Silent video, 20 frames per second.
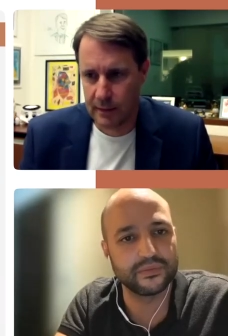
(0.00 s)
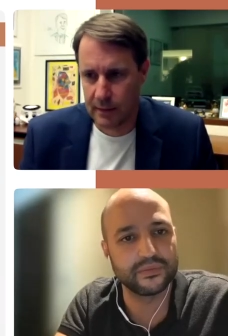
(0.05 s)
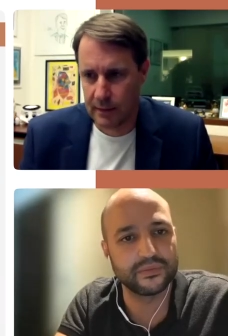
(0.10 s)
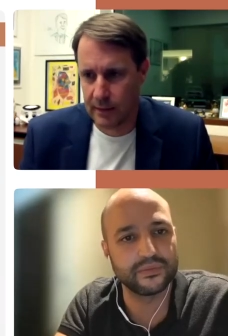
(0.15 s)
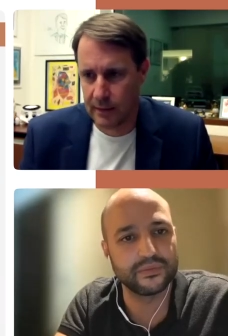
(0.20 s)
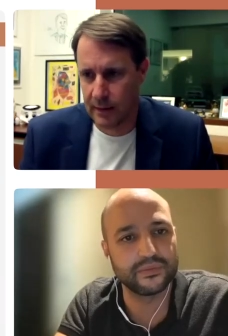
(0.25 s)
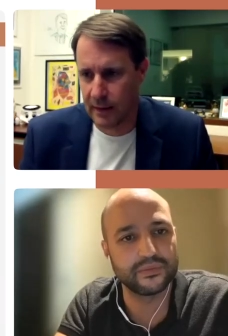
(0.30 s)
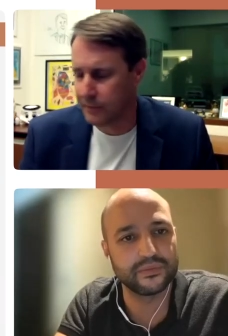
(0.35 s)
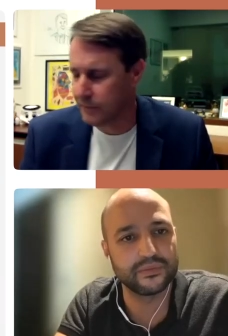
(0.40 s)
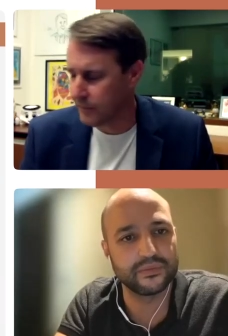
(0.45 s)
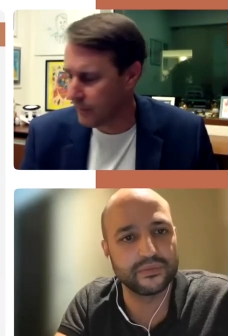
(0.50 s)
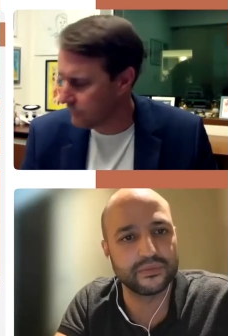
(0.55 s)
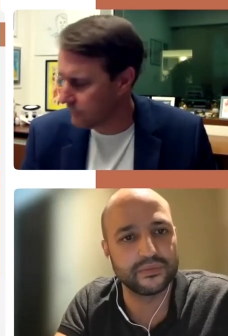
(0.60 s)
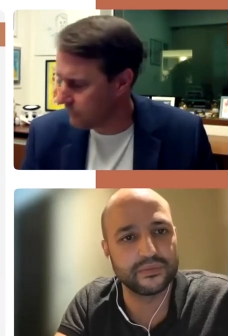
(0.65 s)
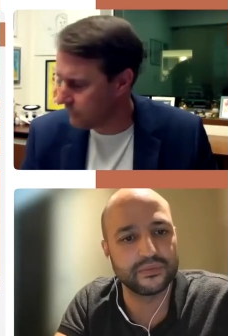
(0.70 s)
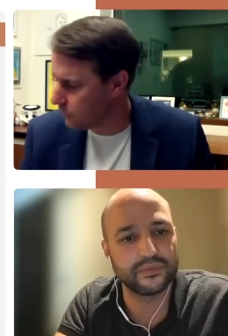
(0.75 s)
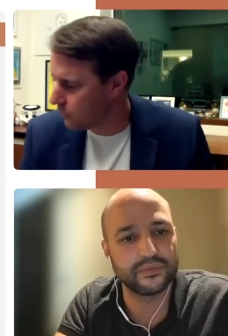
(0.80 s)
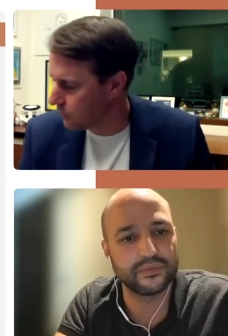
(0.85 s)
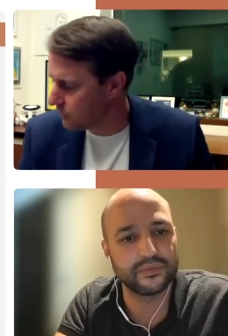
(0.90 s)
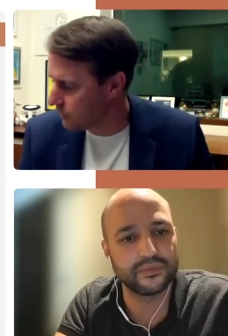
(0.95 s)
Speaker 1: Yeah,
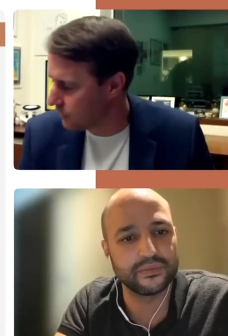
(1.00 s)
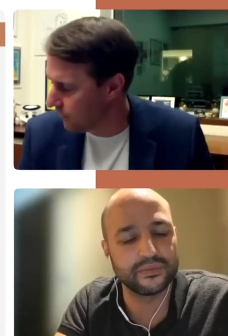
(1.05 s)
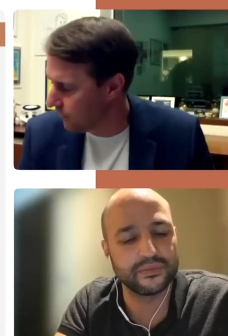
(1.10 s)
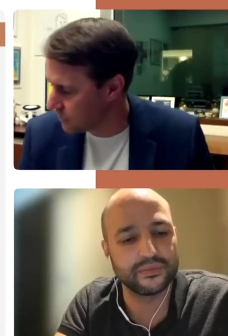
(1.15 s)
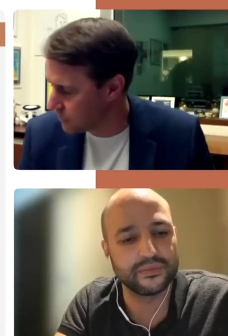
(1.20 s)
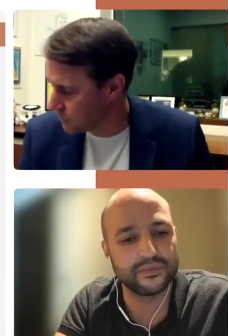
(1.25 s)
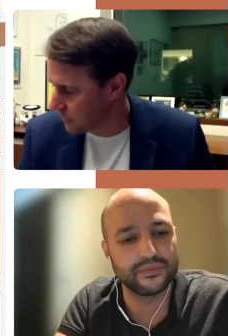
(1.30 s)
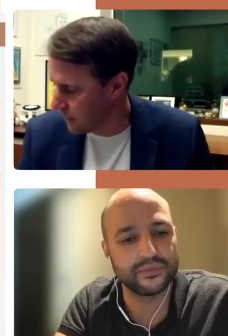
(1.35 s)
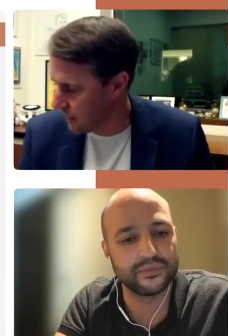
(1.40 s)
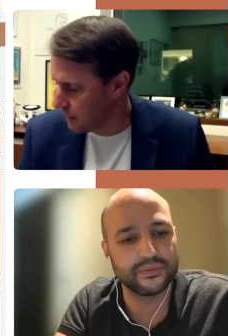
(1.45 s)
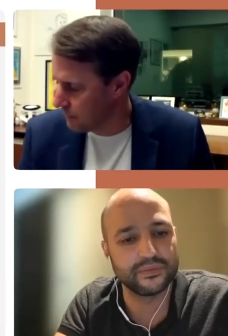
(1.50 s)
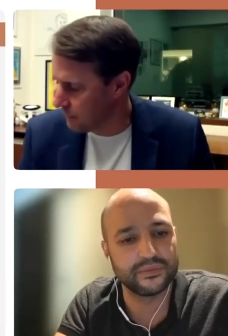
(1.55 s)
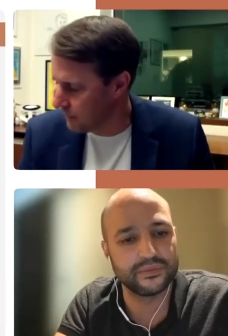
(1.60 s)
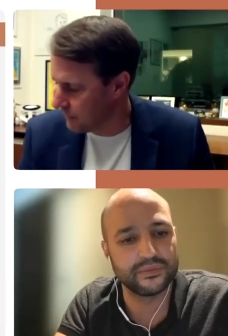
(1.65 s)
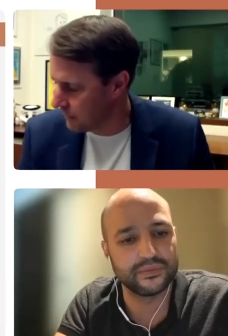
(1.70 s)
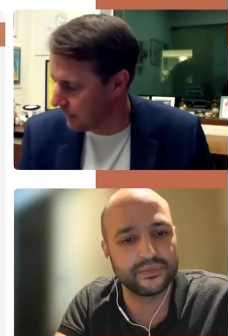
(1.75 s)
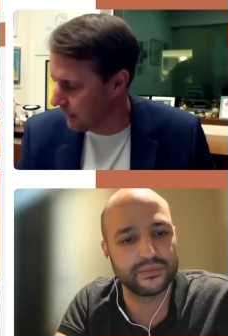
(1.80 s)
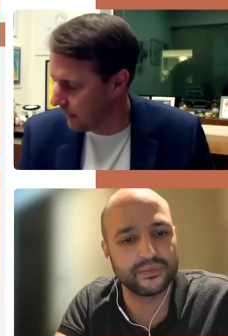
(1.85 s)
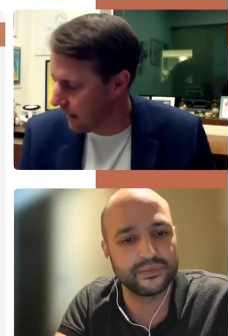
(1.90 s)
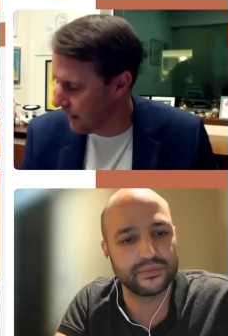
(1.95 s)
that's a good question. I
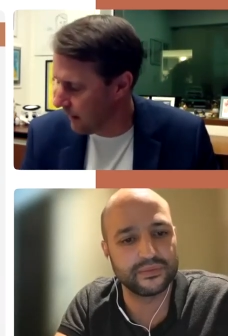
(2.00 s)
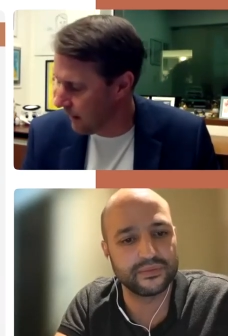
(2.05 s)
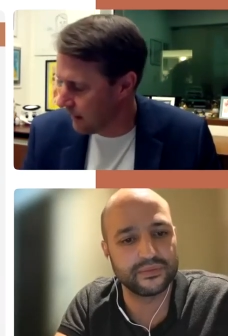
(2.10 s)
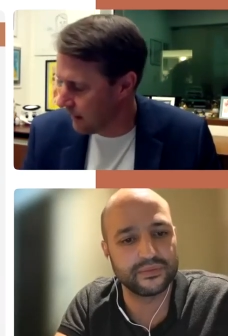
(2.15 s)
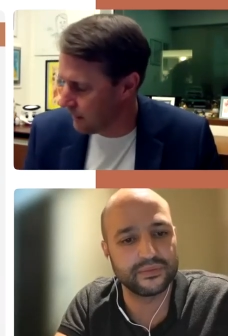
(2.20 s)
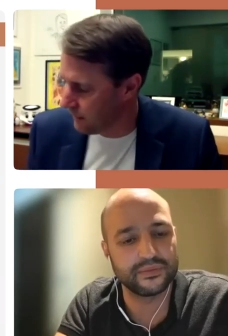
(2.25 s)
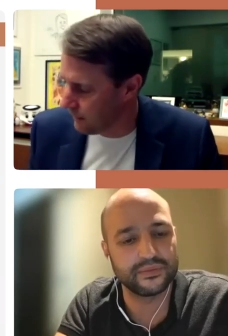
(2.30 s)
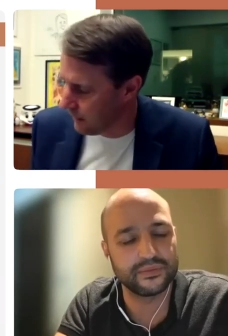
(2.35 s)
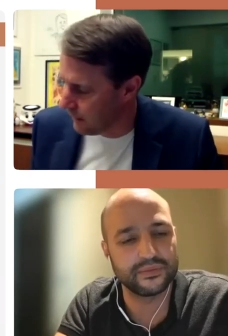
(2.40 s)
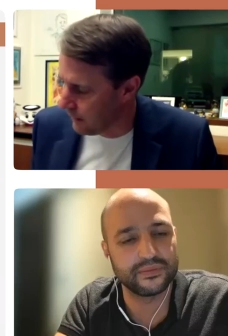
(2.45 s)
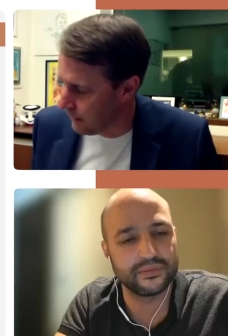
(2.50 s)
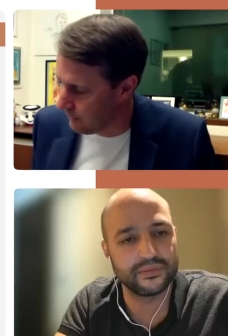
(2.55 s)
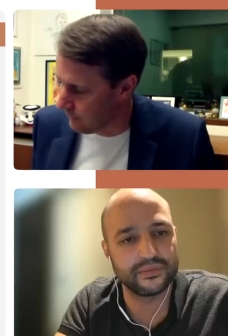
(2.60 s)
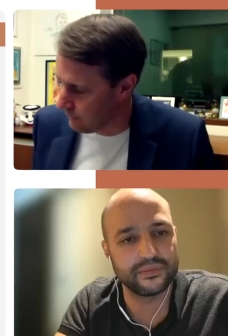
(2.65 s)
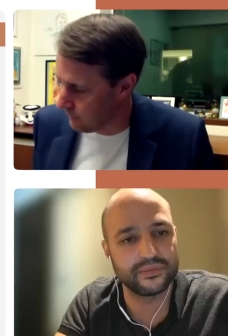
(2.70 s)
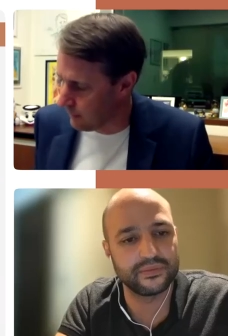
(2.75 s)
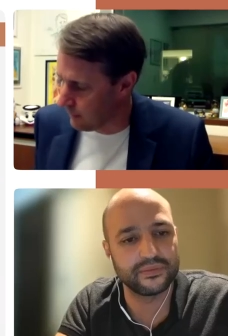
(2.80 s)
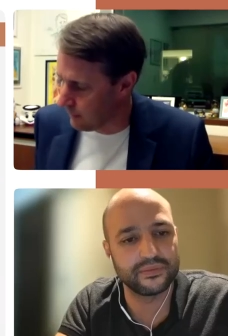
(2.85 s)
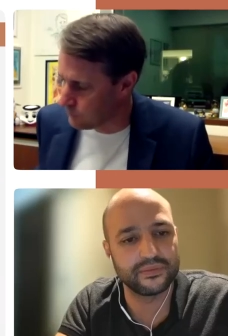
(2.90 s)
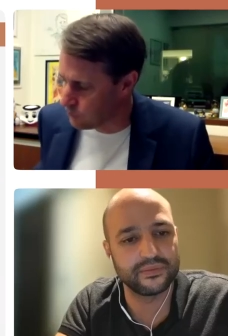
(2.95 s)
mean, I,
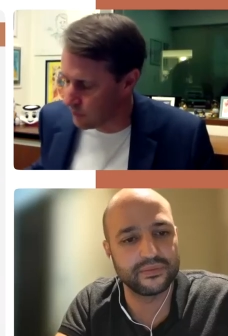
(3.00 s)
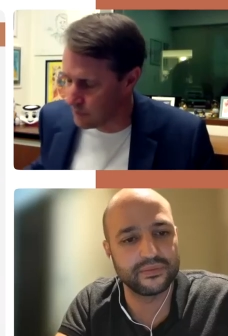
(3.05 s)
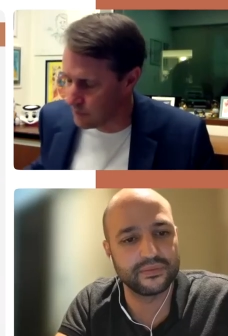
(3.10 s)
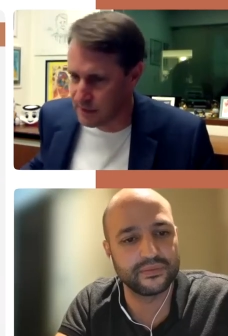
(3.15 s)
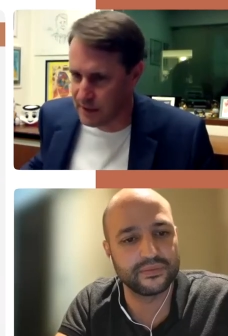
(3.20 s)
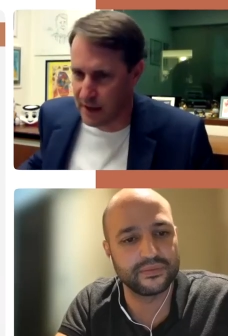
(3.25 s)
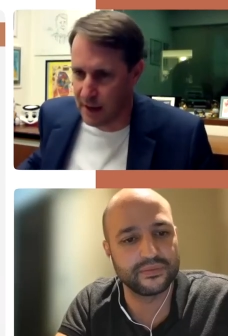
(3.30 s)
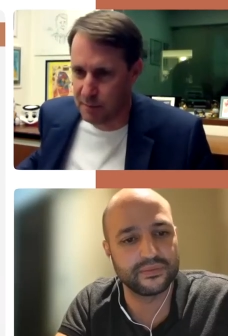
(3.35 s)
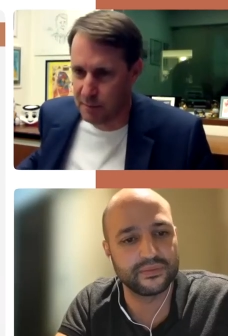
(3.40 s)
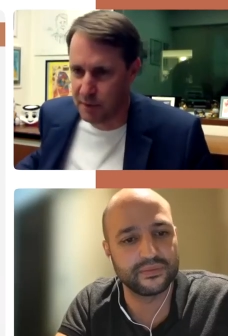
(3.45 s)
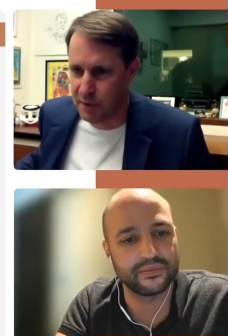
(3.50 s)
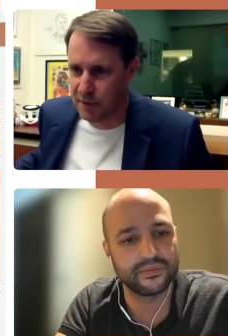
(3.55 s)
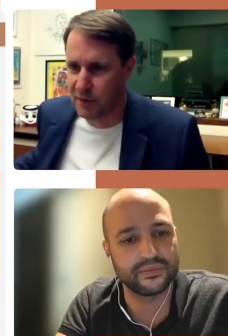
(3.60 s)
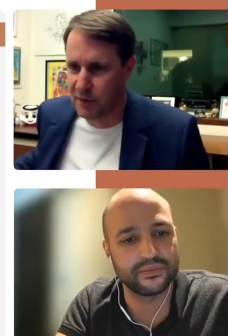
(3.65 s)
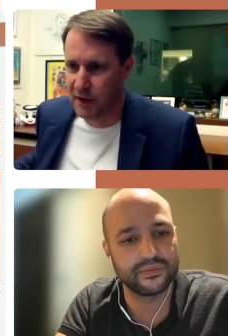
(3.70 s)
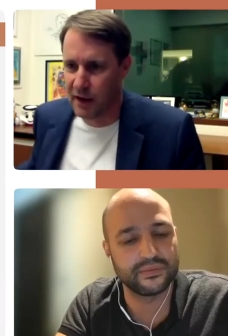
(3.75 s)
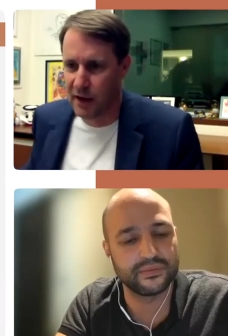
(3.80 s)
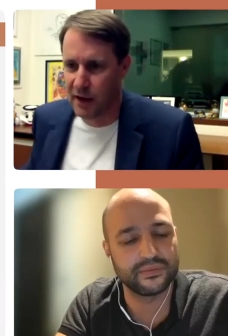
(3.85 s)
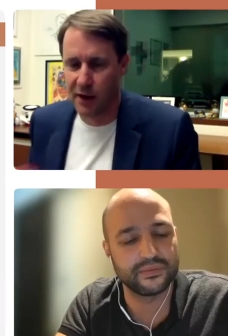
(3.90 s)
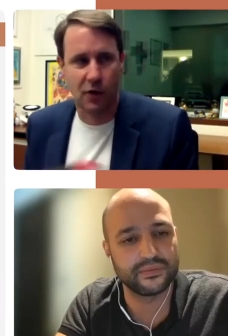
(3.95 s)
I I'm just happy
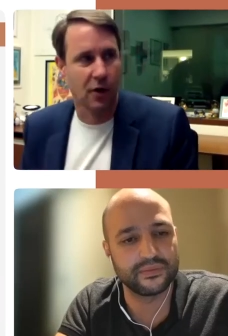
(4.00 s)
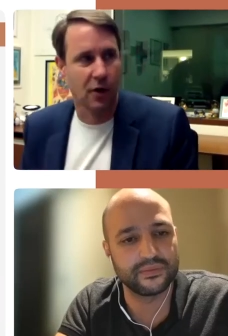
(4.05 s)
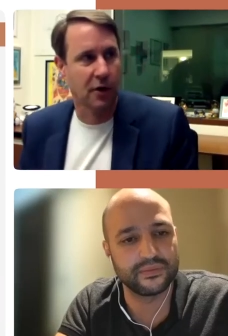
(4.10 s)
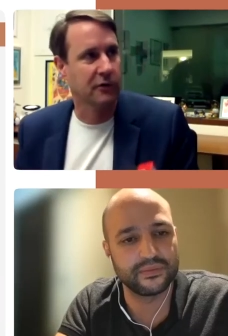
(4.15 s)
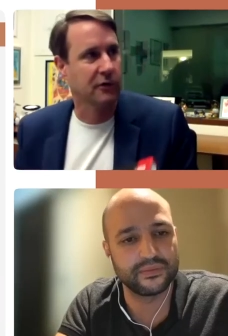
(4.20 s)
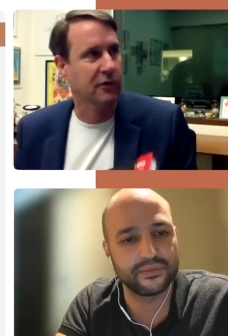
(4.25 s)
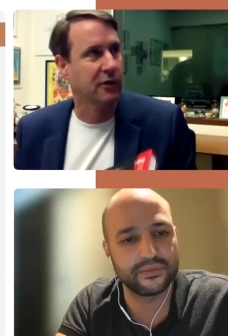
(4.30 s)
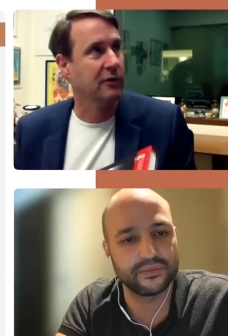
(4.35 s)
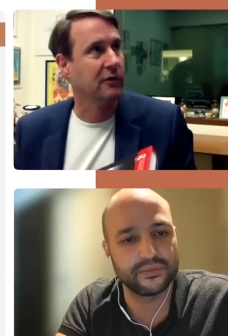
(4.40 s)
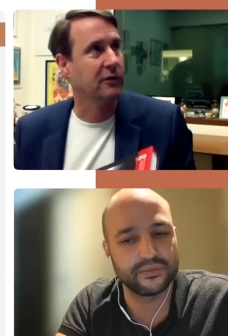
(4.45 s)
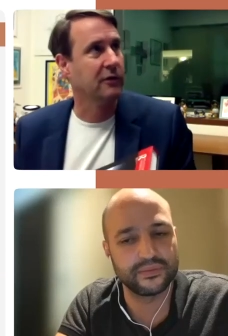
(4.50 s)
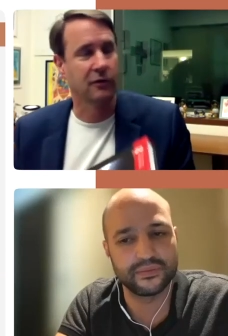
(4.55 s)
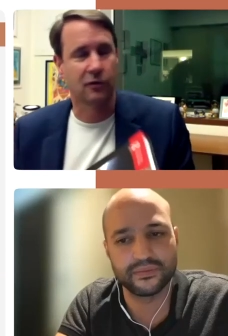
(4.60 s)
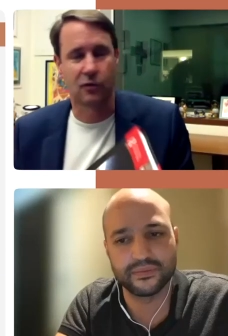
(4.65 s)
that I got this